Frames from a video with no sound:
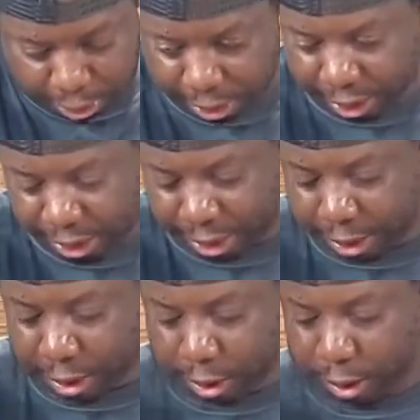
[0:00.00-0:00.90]
And
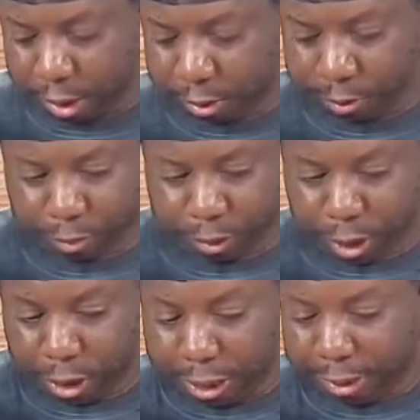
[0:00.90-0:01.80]
then,
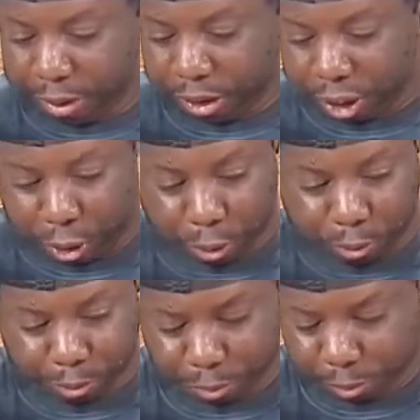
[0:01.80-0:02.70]
all right, so
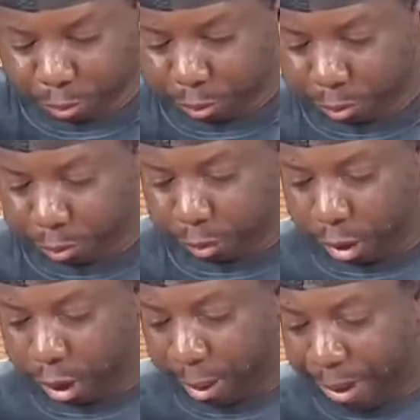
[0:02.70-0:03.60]

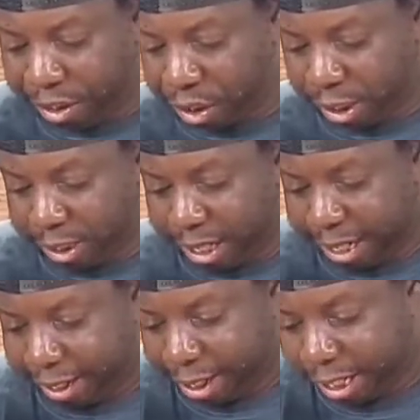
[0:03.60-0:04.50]
I'm actually gonna
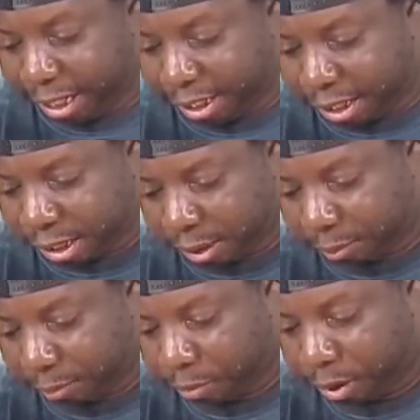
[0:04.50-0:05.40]
take this.
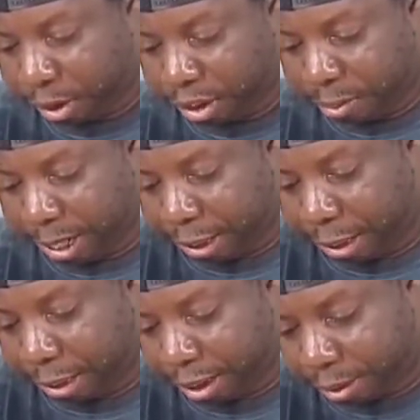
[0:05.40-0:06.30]
It's about
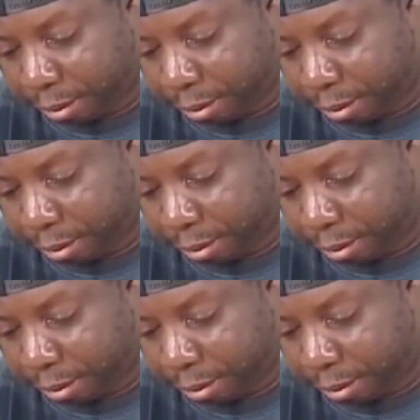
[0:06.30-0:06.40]
a